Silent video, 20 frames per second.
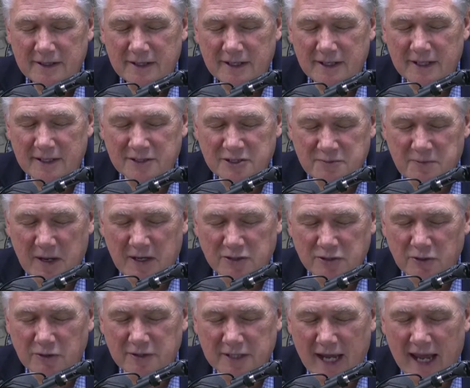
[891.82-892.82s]
in
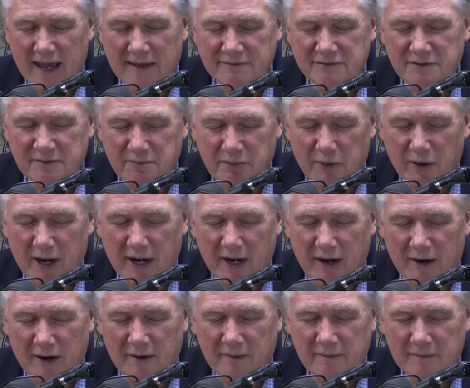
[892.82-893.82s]
special times of
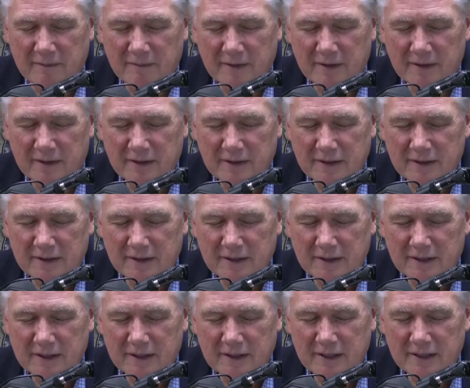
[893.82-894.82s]
prayer
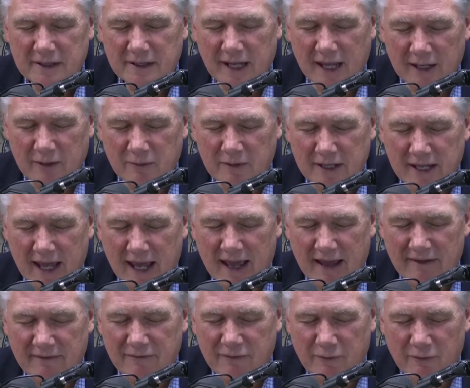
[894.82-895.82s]
like we
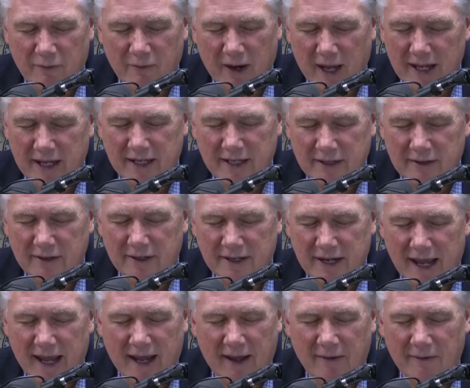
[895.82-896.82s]
have right here and
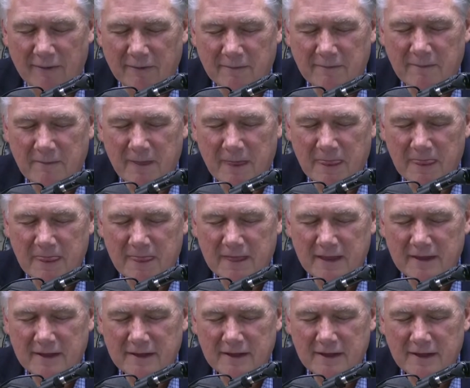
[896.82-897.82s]
now.
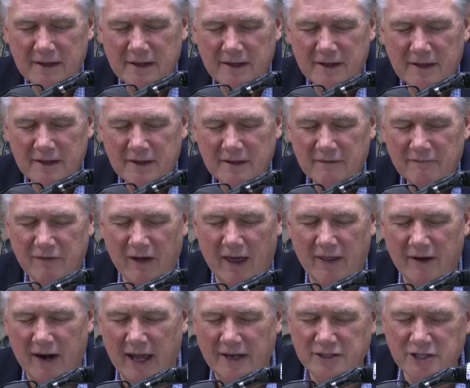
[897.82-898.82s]

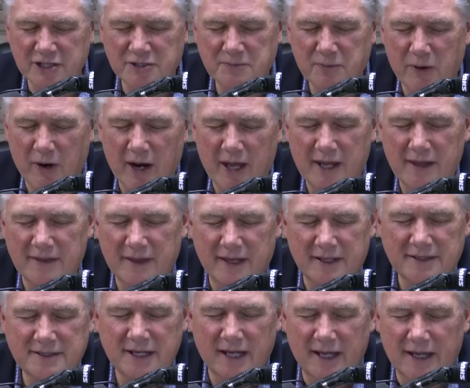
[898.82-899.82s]
Father, I just pray
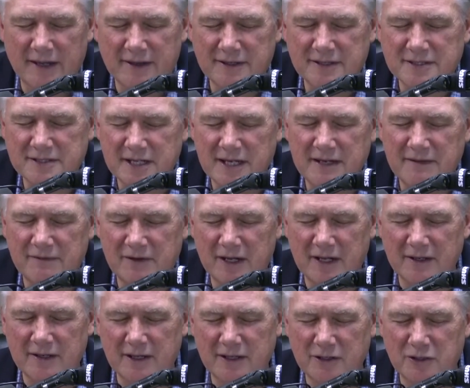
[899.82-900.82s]
that this
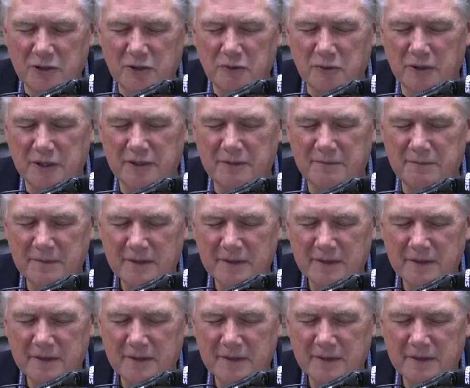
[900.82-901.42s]
evening that you would